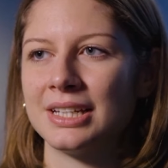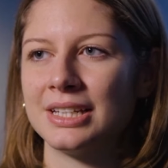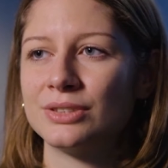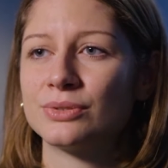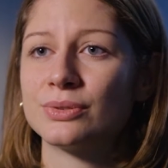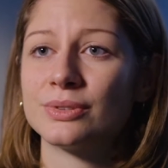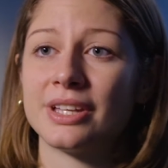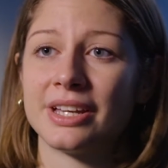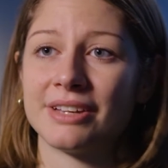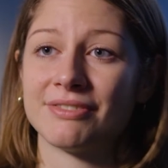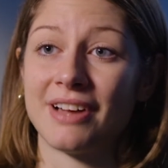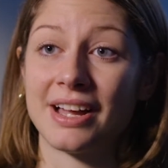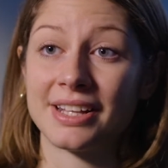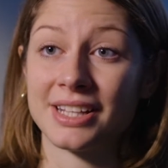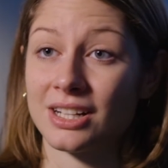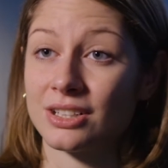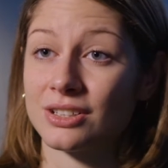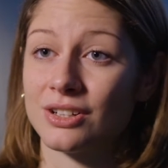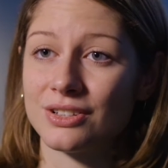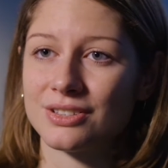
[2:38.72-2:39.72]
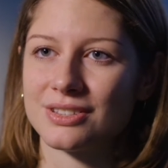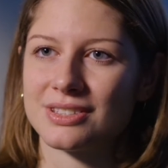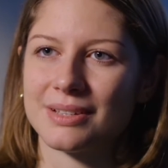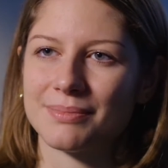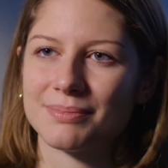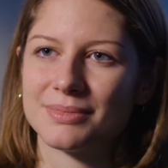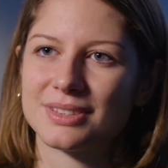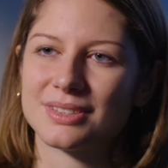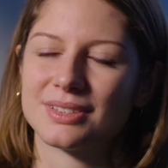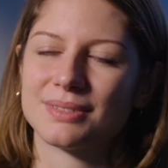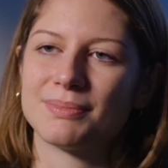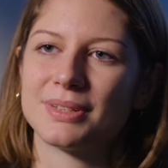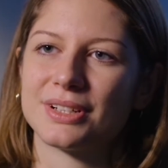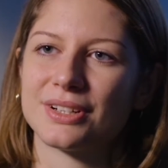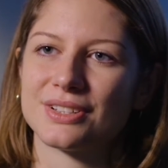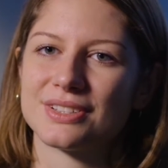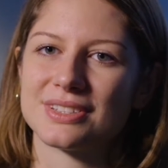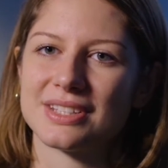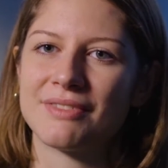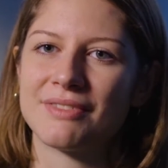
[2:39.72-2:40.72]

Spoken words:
into the final concept, because